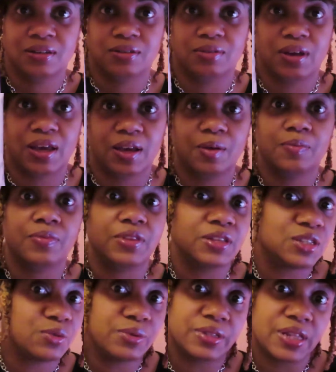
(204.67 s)
Okay,
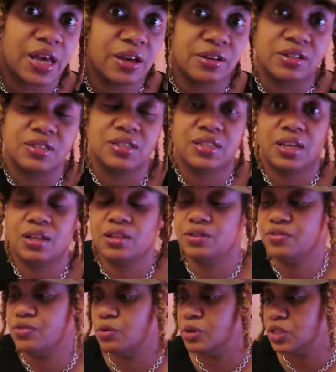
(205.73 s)
this was not on sale,
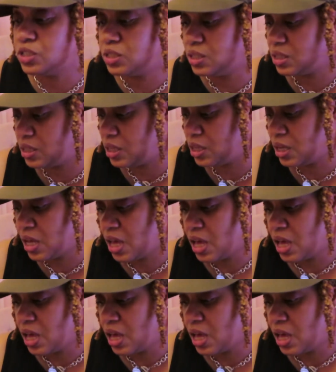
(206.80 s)
unfortunately,